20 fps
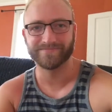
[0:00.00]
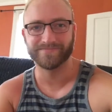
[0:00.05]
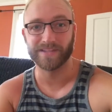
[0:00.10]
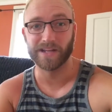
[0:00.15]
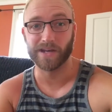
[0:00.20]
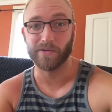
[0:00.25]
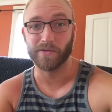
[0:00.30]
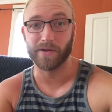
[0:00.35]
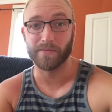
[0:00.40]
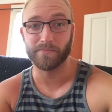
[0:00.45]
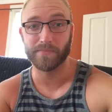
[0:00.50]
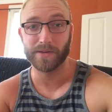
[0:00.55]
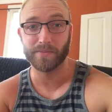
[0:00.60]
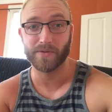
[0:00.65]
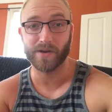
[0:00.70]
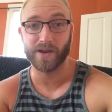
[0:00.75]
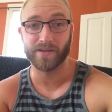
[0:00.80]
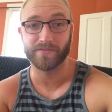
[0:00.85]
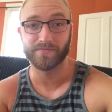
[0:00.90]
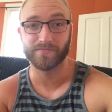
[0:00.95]
Anyway, be
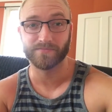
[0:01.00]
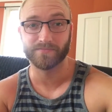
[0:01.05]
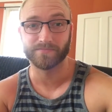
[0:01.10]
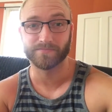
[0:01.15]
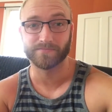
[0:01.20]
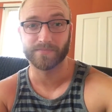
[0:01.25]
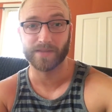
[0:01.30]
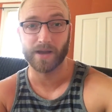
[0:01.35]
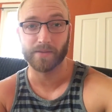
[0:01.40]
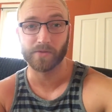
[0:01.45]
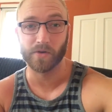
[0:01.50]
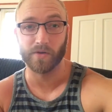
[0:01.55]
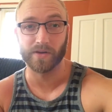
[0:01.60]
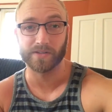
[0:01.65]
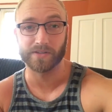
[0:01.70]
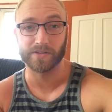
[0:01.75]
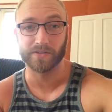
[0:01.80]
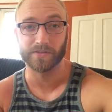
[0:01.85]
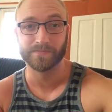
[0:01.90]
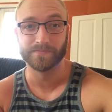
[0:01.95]
brave. I'm going
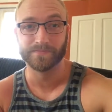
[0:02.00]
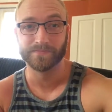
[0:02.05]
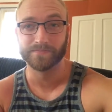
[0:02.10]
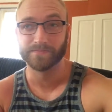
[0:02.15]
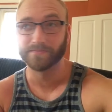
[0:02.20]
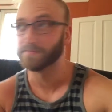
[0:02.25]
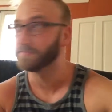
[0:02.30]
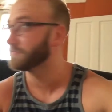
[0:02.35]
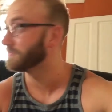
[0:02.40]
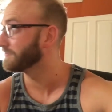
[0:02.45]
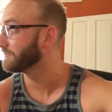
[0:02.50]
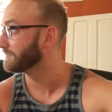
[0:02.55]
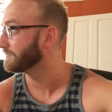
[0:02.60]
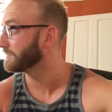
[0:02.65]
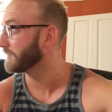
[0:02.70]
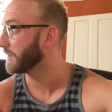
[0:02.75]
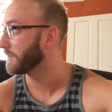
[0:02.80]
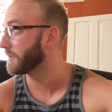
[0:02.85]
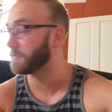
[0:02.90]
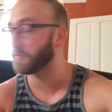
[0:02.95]
to.
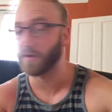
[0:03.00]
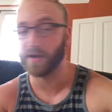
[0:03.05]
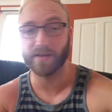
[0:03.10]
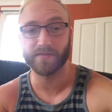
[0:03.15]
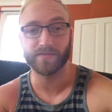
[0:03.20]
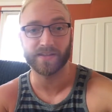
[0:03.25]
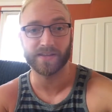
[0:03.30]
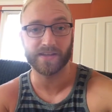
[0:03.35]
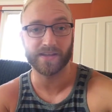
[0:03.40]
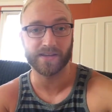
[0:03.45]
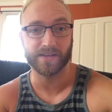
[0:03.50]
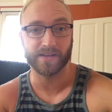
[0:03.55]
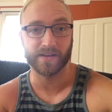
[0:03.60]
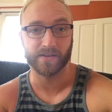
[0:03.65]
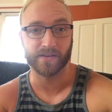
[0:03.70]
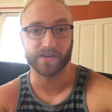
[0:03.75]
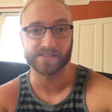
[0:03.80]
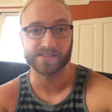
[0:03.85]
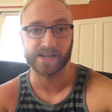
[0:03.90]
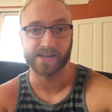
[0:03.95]
I'm going to brave the heat
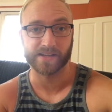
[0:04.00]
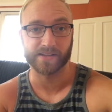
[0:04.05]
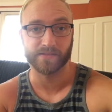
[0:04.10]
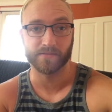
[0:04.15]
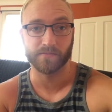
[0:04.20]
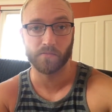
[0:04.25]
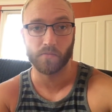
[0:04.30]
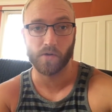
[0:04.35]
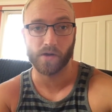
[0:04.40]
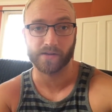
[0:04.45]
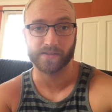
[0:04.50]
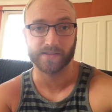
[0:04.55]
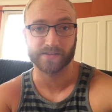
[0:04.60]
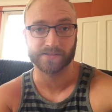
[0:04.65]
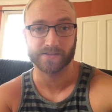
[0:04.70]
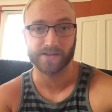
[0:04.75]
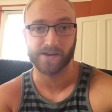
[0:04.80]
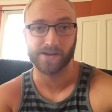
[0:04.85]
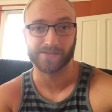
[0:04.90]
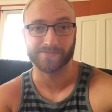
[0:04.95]
here in a second and walk this
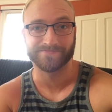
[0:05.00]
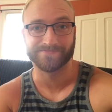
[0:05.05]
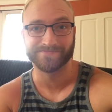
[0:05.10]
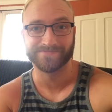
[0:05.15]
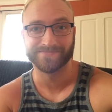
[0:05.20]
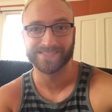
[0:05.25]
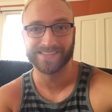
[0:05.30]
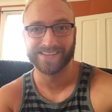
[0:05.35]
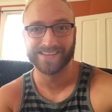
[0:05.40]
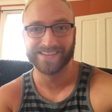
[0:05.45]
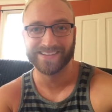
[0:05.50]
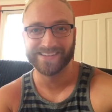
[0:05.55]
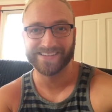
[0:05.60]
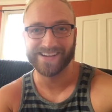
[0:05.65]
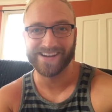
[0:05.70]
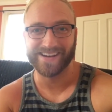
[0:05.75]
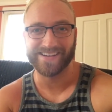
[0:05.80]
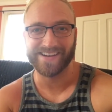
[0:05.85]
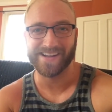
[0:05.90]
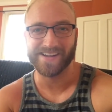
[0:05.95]
dog.
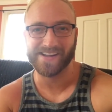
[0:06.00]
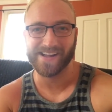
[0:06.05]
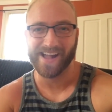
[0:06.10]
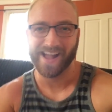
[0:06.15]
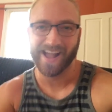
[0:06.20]
All right.